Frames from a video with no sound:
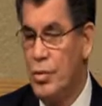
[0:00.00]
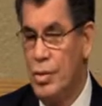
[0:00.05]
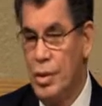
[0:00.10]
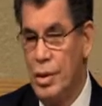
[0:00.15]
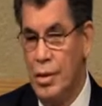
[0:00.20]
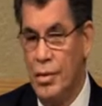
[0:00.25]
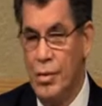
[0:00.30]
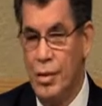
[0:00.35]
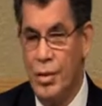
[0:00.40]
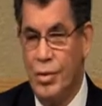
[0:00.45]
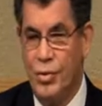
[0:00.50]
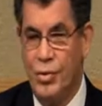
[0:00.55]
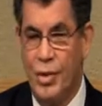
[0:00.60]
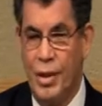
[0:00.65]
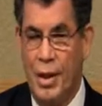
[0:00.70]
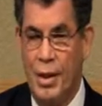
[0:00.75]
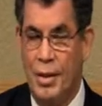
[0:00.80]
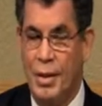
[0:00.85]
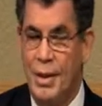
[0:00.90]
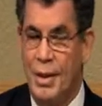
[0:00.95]
to you is
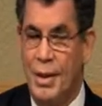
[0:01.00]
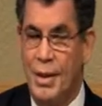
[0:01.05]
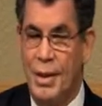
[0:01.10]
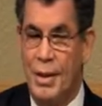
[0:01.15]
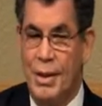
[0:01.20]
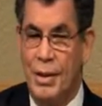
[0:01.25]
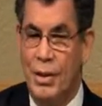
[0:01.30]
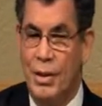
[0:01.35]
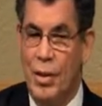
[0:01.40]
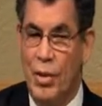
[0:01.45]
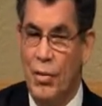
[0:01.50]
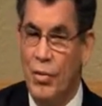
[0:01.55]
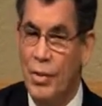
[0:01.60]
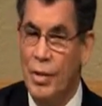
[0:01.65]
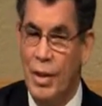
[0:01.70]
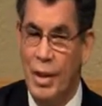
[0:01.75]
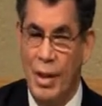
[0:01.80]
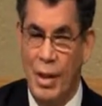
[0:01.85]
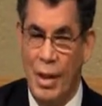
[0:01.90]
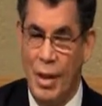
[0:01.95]
that you don't
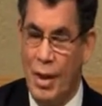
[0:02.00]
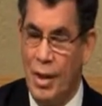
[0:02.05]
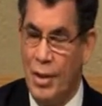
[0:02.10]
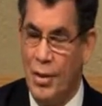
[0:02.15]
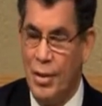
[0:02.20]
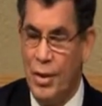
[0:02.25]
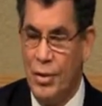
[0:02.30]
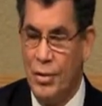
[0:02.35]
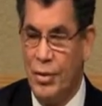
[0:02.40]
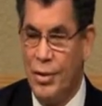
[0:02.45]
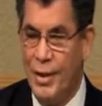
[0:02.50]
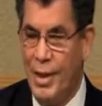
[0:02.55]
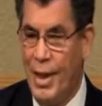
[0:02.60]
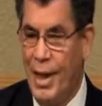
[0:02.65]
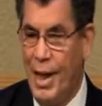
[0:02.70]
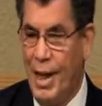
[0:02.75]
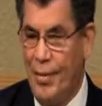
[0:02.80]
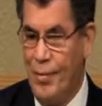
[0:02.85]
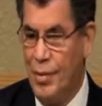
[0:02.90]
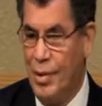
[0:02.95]
need a lot of things to
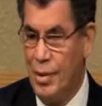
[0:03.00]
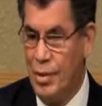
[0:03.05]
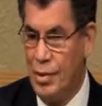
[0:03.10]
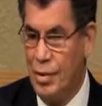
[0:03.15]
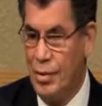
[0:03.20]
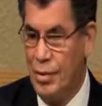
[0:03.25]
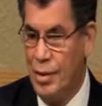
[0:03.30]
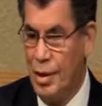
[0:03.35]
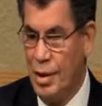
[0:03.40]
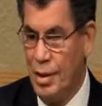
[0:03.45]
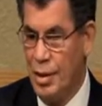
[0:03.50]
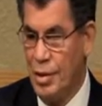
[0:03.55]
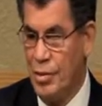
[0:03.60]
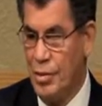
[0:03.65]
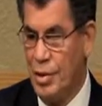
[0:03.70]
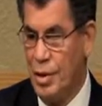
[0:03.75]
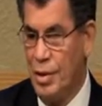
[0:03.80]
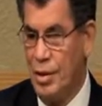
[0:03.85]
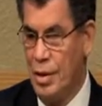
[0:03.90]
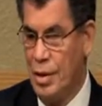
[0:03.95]
happen to get a
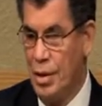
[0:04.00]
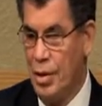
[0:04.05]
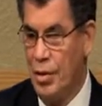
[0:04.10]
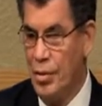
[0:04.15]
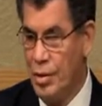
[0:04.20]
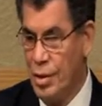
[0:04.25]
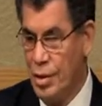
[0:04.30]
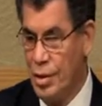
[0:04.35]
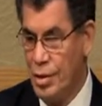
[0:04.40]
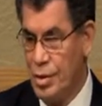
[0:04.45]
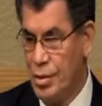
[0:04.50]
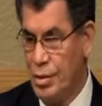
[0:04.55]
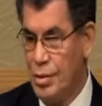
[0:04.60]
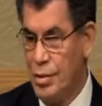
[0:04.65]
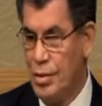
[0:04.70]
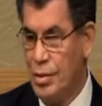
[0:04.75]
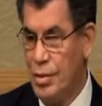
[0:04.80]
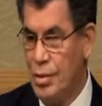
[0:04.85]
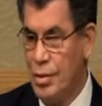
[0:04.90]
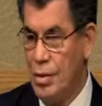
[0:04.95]
Sunday law issued.
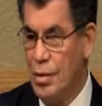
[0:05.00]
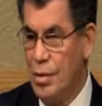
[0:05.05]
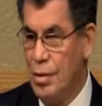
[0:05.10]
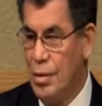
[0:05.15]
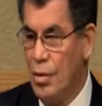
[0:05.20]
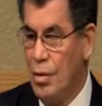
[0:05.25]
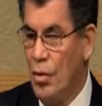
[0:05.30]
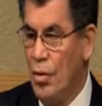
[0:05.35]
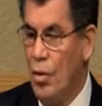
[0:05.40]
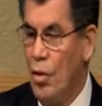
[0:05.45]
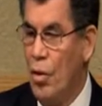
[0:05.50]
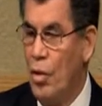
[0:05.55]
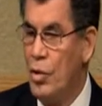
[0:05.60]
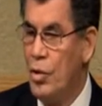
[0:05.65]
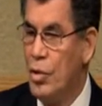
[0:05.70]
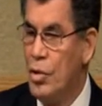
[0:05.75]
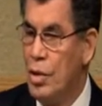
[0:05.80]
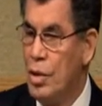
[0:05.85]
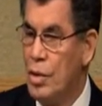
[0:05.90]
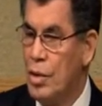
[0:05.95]
All
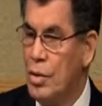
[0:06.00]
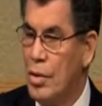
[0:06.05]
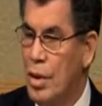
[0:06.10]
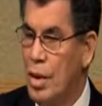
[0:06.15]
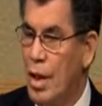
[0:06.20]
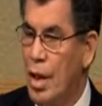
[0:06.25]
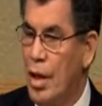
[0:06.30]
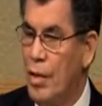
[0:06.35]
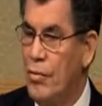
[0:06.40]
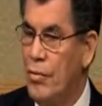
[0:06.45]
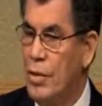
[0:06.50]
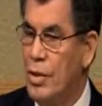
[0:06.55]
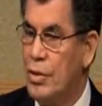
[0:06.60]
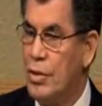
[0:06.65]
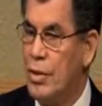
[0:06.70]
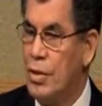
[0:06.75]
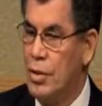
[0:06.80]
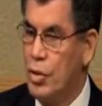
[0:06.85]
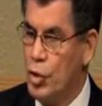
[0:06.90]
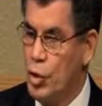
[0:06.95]
you need to have
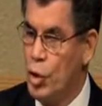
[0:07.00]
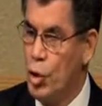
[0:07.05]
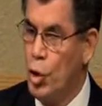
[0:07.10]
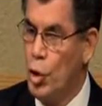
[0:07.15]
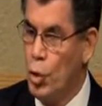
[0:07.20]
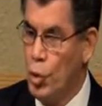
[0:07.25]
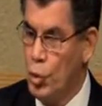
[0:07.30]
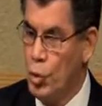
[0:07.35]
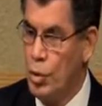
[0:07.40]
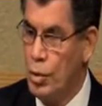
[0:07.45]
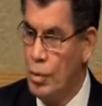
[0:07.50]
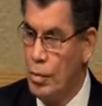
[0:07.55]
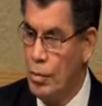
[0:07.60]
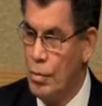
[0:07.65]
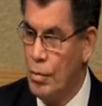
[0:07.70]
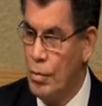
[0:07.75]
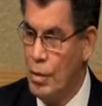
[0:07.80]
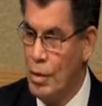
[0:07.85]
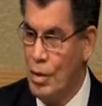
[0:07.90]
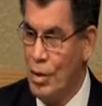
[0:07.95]
is an excuse.
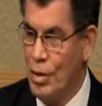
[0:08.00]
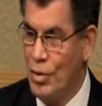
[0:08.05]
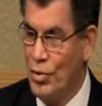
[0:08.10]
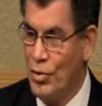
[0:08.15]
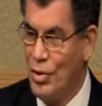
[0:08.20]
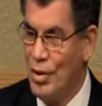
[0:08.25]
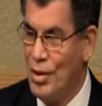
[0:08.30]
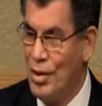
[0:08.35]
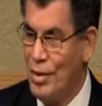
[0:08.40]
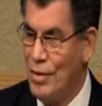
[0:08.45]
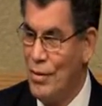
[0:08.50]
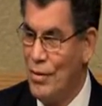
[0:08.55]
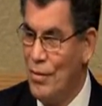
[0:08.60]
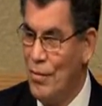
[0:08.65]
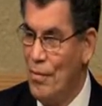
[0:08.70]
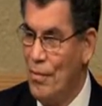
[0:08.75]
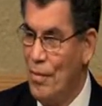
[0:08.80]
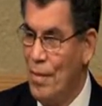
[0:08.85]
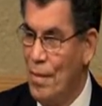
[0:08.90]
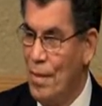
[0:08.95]
What did I say?
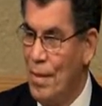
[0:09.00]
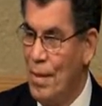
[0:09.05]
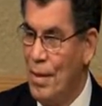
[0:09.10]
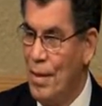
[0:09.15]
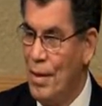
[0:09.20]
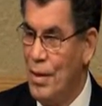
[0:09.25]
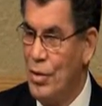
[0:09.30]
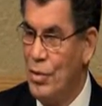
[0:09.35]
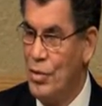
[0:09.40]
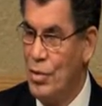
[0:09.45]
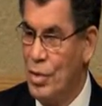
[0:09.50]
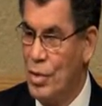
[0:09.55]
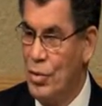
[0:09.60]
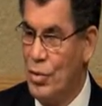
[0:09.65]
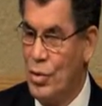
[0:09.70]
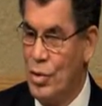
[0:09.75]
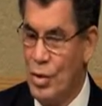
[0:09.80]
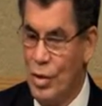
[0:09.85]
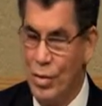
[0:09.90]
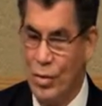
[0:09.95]
It's an
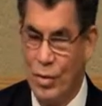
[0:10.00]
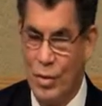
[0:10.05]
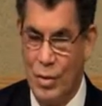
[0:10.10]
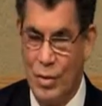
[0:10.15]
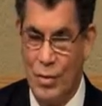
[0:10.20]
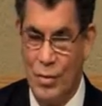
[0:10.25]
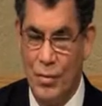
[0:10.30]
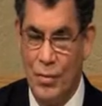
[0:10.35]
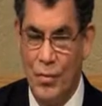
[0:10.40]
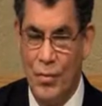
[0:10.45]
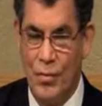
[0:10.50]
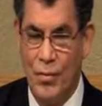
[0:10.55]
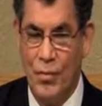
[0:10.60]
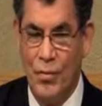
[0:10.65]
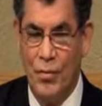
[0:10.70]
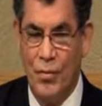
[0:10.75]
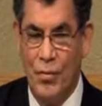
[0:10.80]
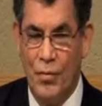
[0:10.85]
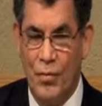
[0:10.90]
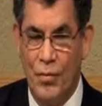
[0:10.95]
excuse.
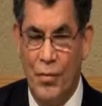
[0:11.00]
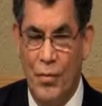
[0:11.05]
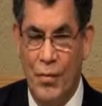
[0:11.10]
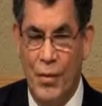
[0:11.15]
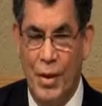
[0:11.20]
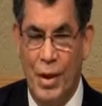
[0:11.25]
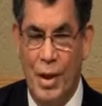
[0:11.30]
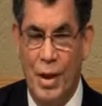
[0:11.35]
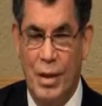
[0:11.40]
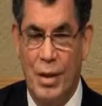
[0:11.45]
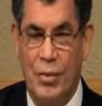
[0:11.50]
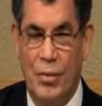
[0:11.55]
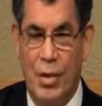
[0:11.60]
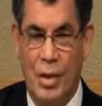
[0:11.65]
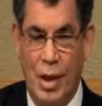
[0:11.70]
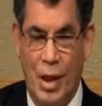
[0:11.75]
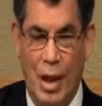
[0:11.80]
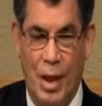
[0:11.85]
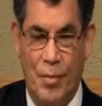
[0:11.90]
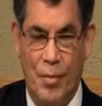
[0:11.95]
And it will
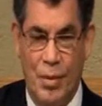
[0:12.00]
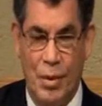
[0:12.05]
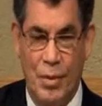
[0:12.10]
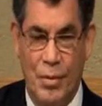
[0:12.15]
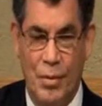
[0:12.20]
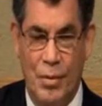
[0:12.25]
happen.